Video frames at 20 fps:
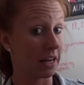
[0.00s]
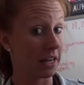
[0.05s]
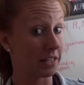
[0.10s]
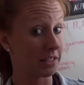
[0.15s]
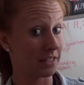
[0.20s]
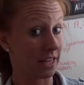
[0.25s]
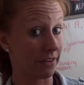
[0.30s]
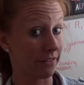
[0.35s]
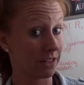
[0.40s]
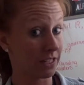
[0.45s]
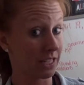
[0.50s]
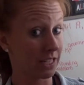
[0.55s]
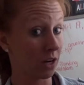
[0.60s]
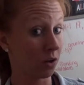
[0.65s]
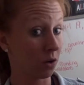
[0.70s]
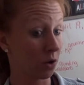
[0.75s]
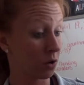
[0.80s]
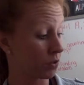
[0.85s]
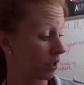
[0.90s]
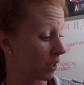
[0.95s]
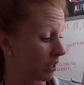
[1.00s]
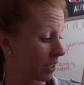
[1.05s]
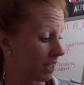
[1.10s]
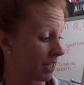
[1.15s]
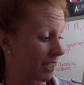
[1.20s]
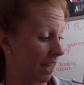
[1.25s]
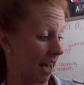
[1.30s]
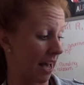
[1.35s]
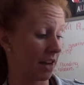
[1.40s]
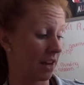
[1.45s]
Is 17 closer
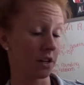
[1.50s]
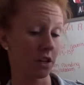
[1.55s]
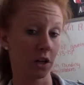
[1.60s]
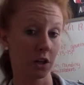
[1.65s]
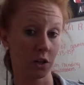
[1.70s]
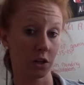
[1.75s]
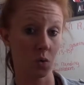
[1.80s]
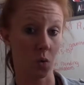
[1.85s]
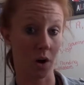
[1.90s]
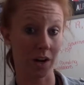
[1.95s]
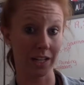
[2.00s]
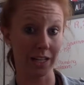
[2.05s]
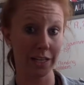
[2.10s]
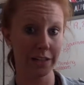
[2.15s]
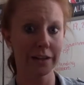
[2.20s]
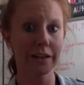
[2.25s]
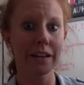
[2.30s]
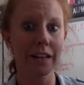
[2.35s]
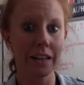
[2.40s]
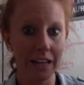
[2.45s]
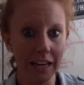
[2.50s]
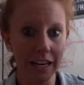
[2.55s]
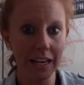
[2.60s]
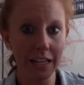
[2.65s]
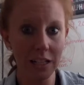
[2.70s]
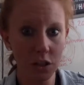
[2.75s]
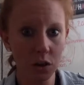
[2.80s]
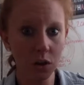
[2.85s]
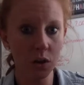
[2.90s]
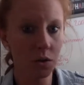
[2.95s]
to 10 or 20?
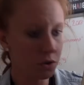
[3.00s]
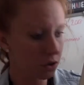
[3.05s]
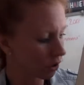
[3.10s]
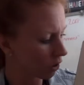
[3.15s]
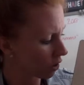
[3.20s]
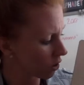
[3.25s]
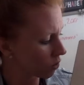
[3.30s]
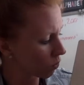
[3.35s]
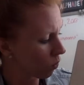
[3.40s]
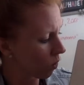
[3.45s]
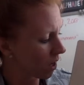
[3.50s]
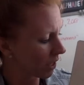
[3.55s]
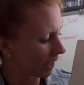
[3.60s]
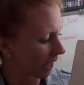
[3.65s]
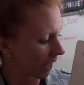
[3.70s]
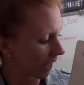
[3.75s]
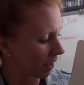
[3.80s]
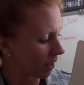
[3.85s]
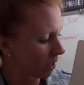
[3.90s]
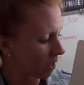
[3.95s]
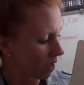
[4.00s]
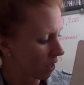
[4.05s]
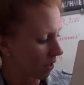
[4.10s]
It's closer to 20.